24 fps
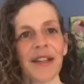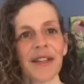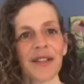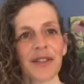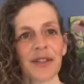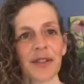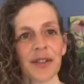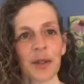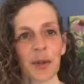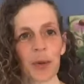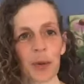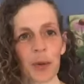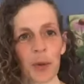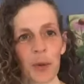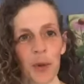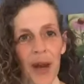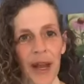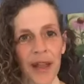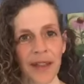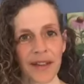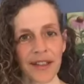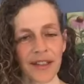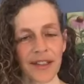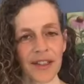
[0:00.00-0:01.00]
So your
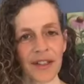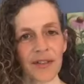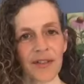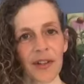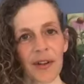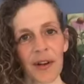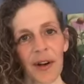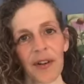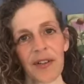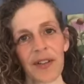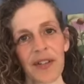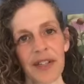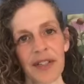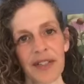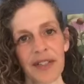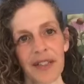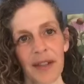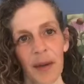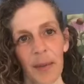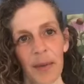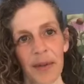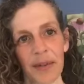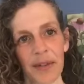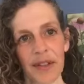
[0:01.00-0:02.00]
relative grounding and
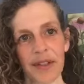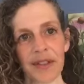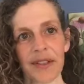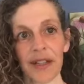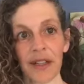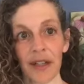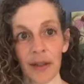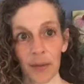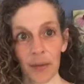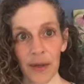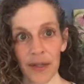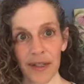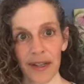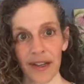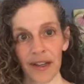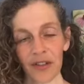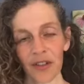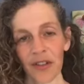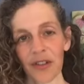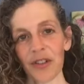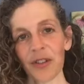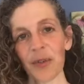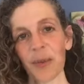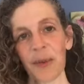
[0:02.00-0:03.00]
suppleness in
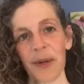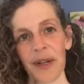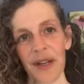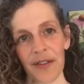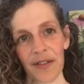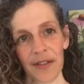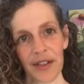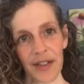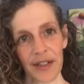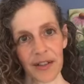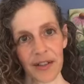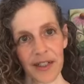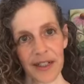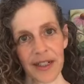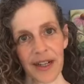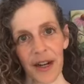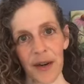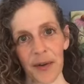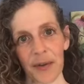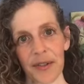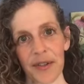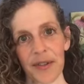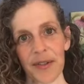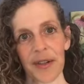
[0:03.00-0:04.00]
relation to whatever you're
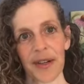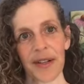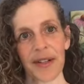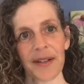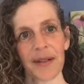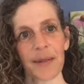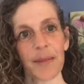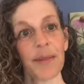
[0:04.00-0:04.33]
encountering,